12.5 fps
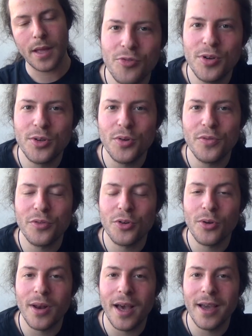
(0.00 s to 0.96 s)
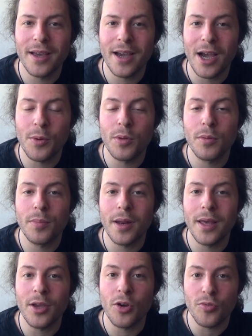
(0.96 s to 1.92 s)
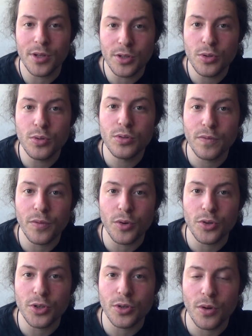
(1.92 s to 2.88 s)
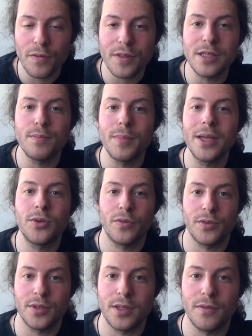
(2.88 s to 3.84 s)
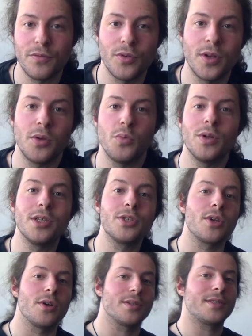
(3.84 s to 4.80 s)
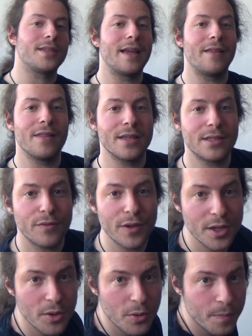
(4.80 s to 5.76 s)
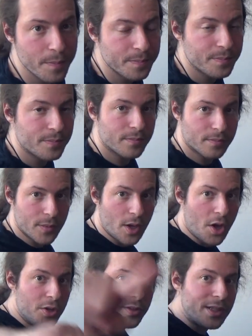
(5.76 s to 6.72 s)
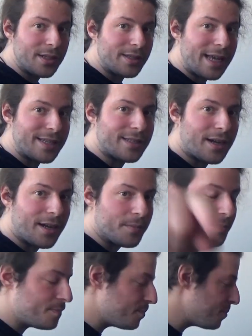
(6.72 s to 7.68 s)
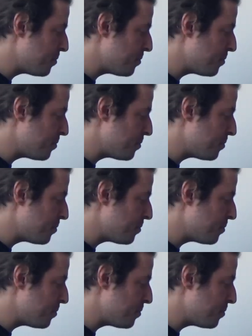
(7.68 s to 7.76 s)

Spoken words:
In return for your like, I will play a reduced version of this Beethoven symphony we discussed in this video. Until next time.